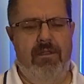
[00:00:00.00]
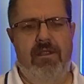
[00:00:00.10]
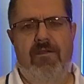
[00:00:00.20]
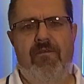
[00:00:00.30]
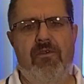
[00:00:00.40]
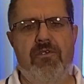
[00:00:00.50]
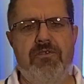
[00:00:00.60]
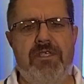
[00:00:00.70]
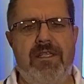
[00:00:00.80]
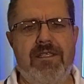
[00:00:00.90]
if you're
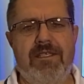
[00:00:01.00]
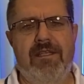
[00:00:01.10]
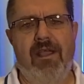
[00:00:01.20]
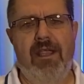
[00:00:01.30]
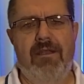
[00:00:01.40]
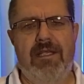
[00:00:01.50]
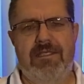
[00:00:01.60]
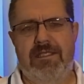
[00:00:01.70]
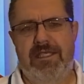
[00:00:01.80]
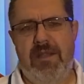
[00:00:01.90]
using this at night as a
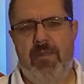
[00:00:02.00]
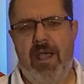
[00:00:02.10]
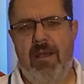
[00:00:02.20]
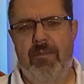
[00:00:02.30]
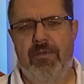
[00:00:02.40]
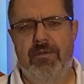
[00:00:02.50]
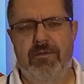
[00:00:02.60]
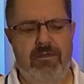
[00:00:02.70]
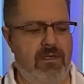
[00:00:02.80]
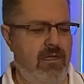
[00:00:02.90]
CPAP,
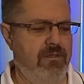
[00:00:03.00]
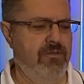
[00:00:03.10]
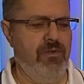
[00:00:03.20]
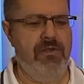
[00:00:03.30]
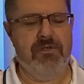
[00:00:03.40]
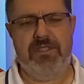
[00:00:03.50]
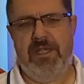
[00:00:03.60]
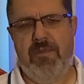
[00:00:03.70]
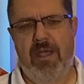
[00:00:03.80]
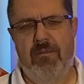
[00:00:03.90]
to run your
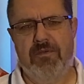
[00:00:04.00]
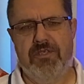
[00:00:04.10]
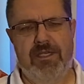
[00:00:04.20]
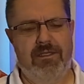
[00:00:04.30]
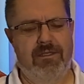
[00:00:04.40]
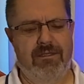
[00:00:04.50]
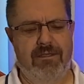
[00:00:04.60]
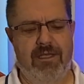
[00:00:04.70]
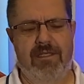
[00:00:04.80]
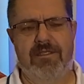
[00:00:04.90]
CPAP machine,
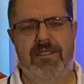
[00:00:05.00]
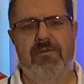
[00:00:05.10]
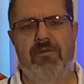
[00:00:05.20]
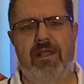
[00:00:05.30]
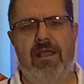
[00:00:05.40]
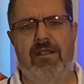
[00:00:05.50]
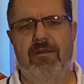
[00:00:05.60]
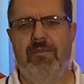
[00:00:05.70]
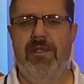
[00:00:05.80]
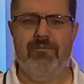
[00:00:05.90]
I can see where that
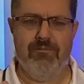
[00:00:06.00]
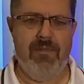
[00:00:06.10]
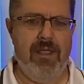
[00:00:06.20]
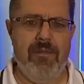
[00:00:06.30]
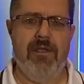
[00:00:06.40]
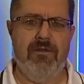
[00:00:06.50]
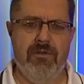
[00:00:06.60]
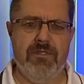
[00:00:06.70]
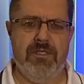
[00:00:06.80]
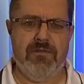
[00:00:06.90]
could be maybe a
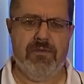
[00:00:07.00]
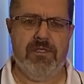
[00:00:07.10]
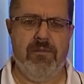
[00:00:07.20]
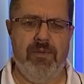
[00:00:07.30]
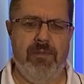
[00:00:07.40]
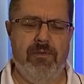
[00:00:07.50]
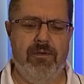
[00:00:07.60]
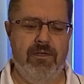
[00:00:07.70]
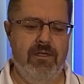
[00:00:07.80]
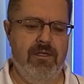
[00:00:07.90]
nuisance for some people.
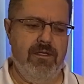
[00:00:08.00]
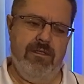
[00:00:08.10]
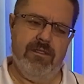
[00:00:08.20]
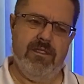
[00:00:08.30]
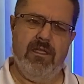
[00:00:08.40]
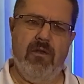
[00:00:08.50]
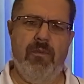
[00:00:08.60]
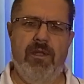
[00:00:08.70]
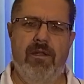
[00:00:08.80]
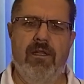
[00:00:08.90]
It's a little
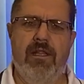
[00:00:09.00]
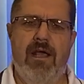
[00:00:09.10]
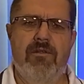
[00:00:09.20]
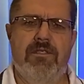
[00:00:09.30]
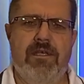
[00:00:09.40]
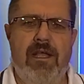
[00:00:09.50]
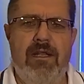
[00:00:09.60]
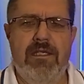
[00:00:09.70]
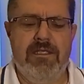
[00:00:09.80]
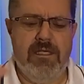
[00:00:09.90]
bit on the loud side
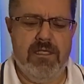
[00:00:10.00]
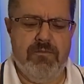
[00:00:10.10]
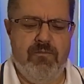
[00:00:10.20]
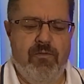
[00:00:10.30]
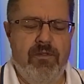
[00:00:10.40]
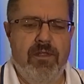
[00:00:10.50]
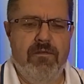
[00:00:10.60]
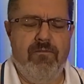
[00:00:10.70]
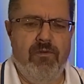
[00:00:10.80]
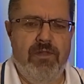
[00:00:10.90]
as
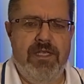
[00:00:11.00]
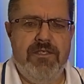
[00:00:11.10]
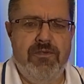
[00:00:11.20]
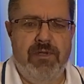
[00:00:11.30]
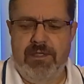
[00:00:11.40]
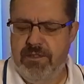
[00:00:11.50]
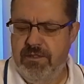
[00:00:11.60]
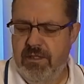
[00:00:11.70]
for these units.